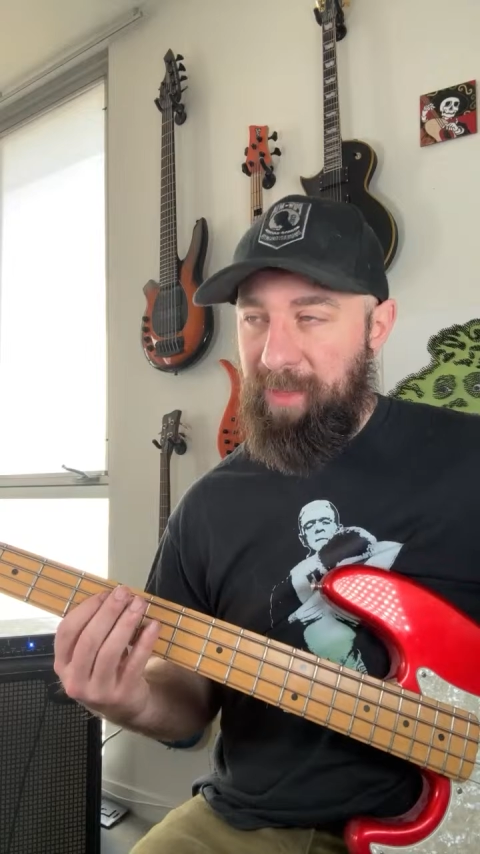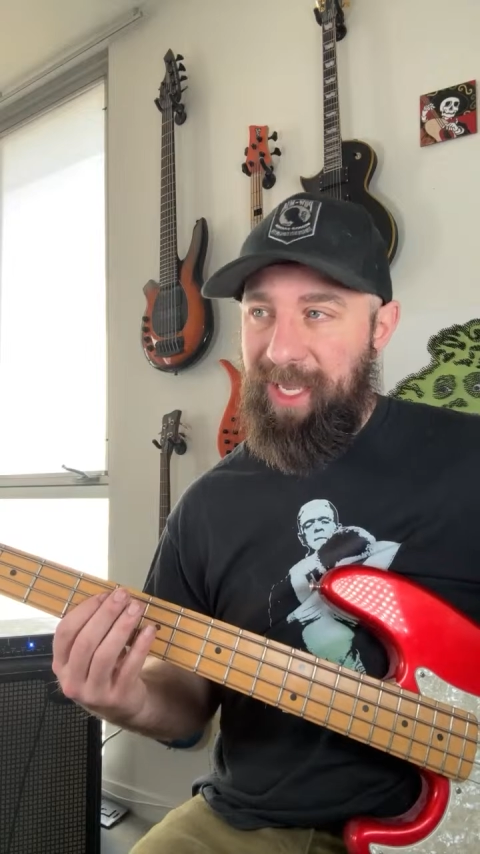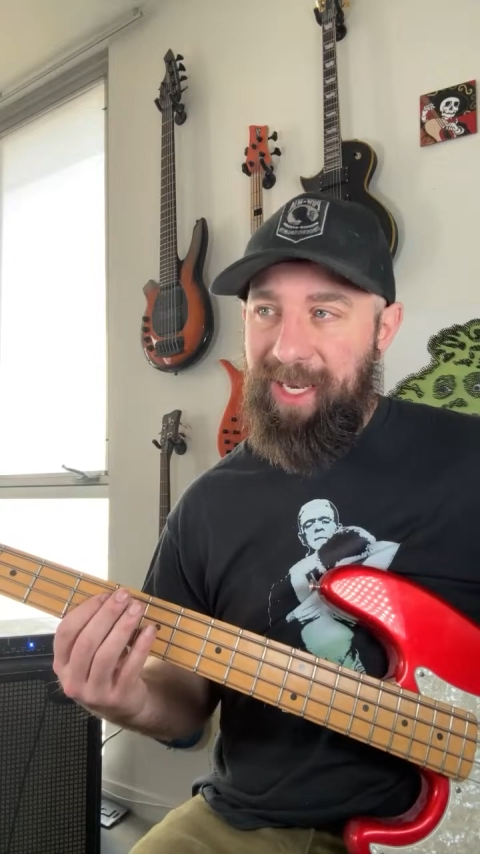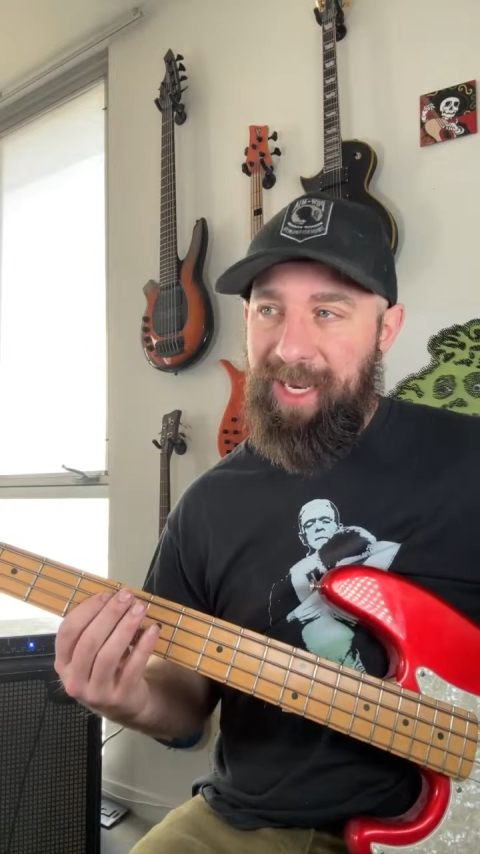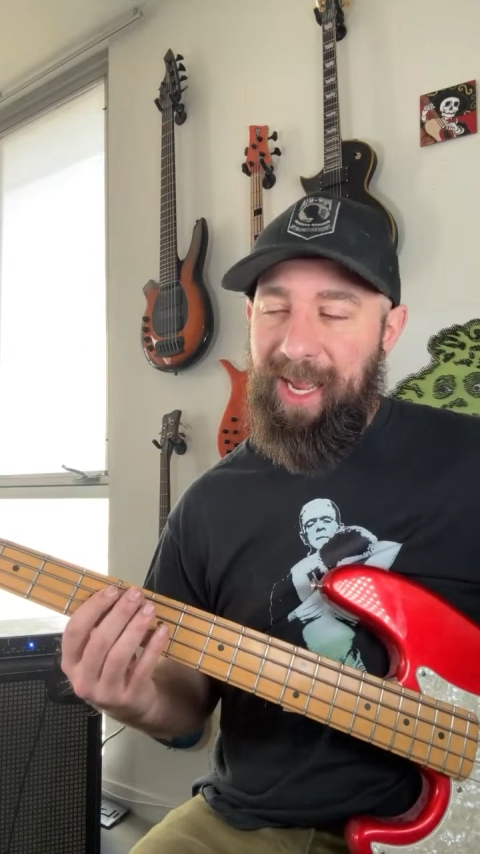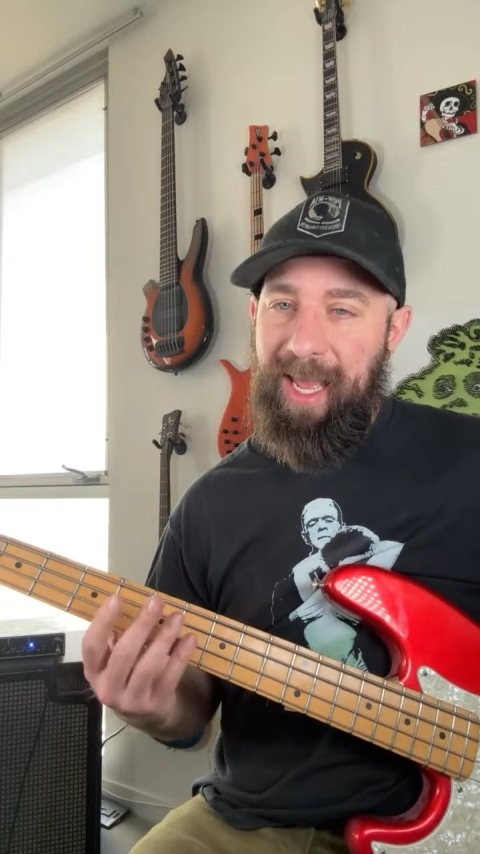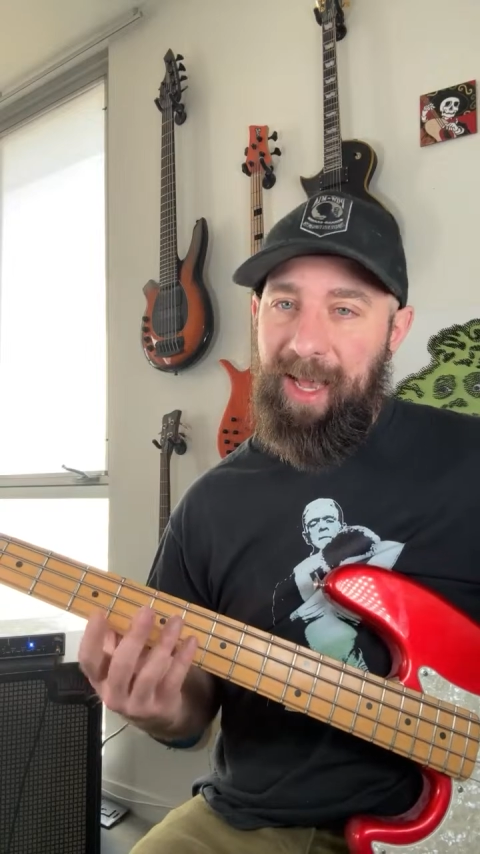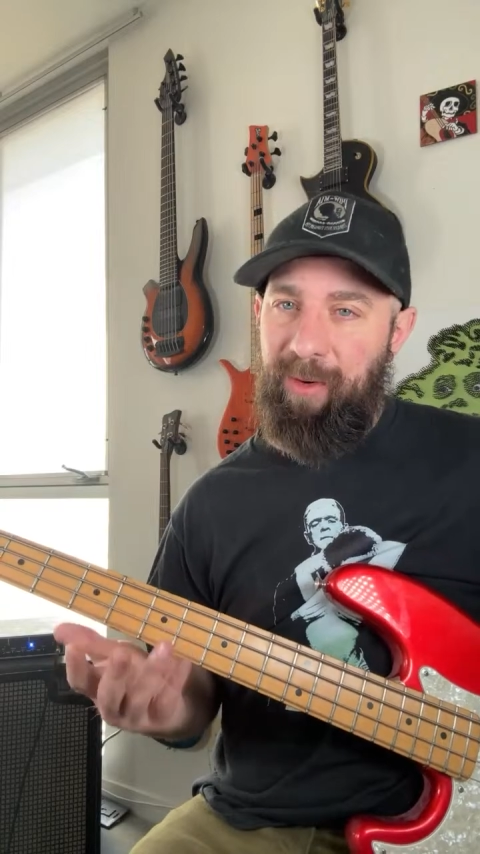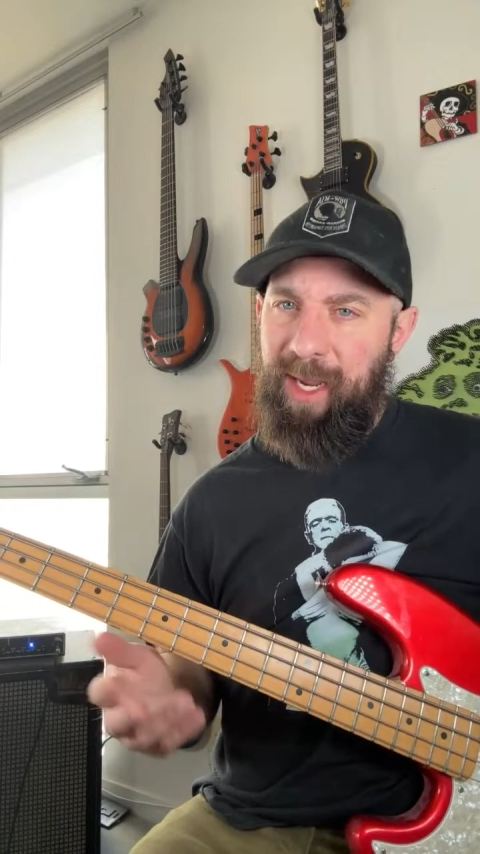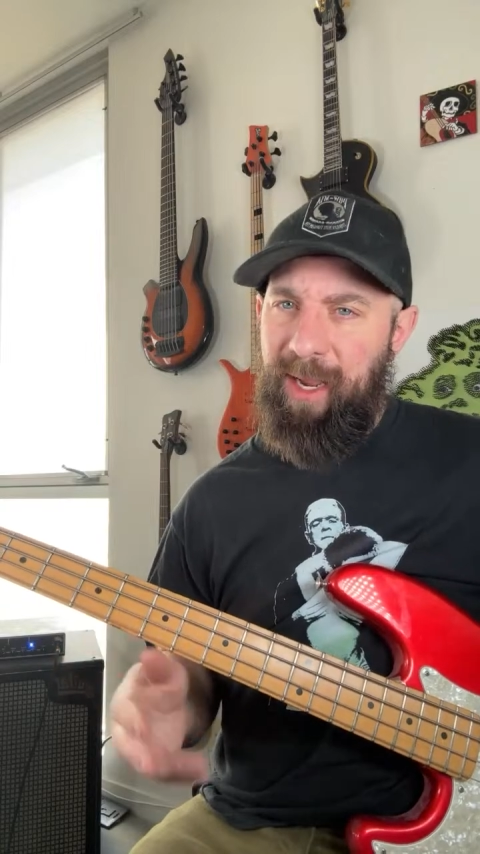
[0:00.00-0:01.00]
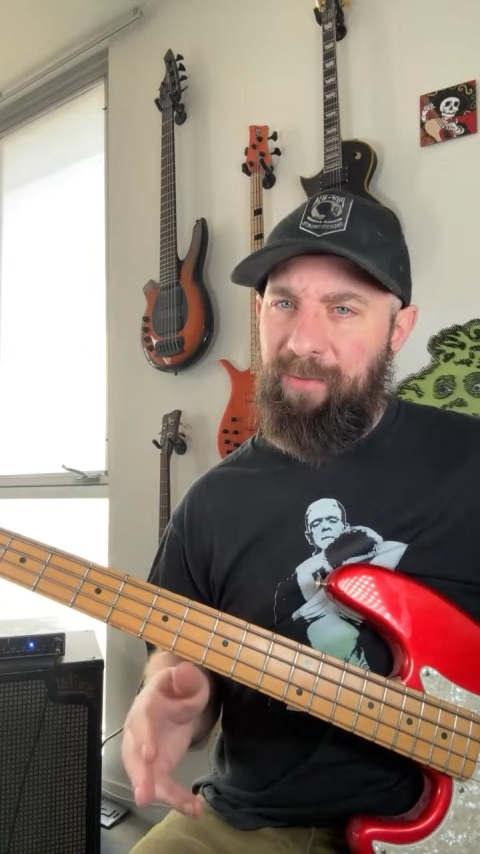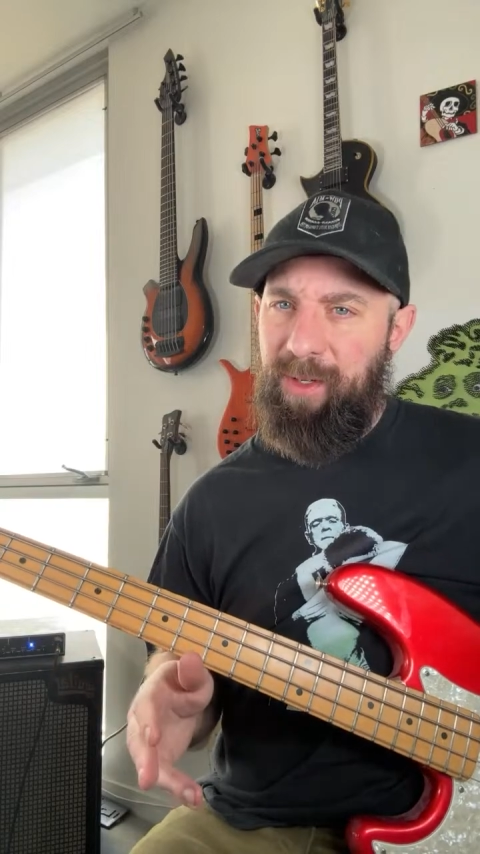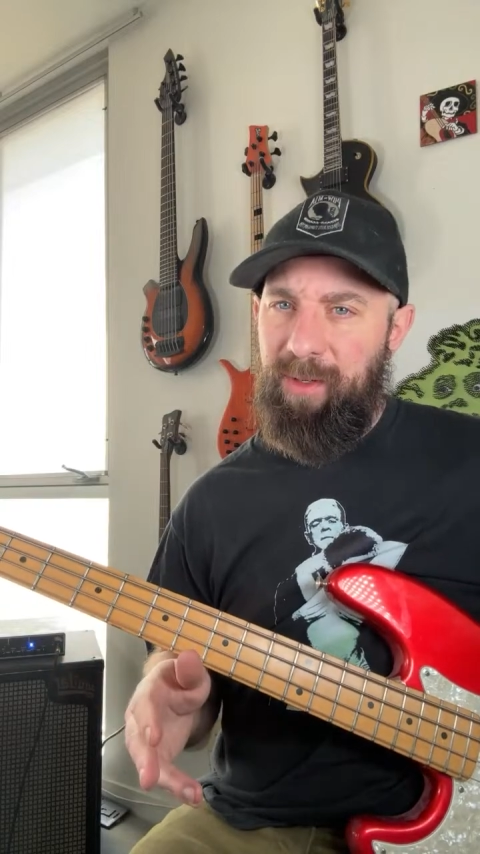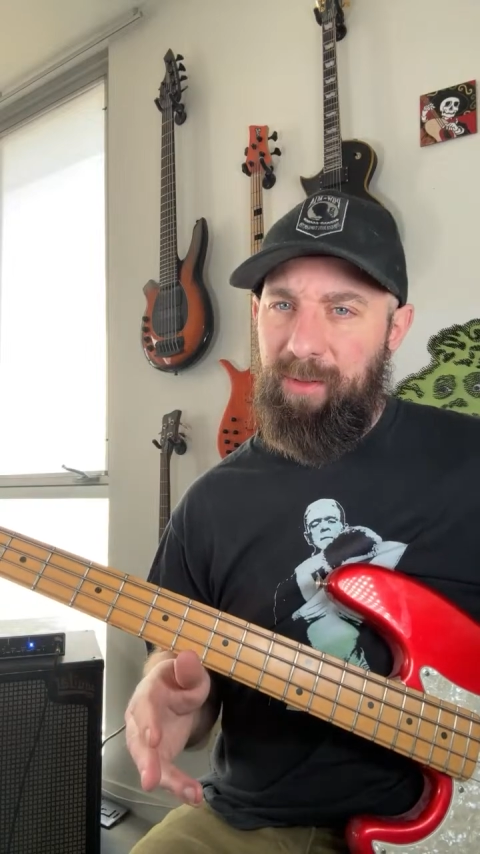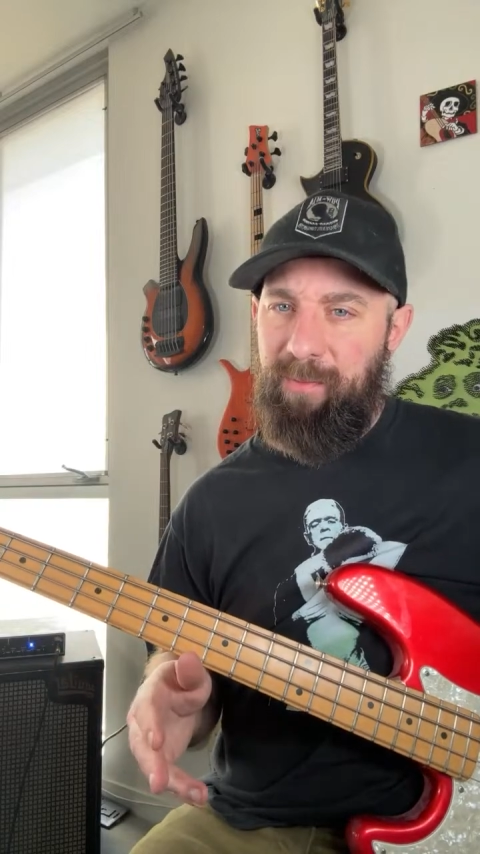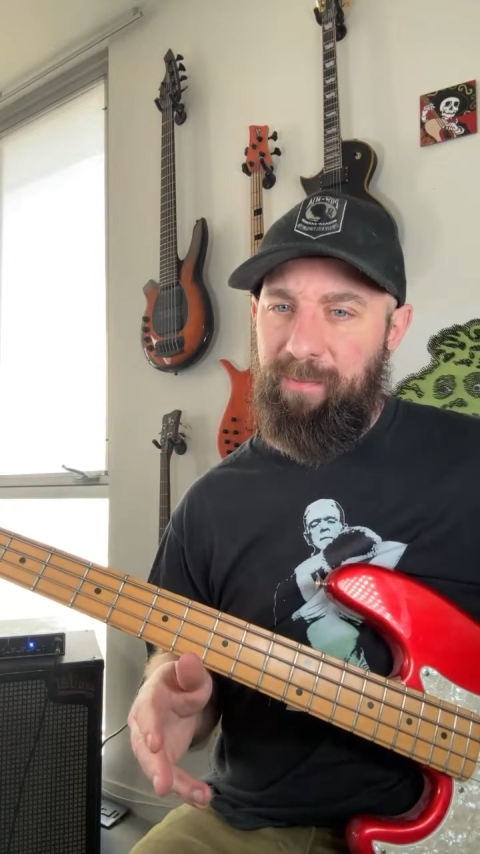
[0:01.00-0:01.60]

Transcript: in and out after.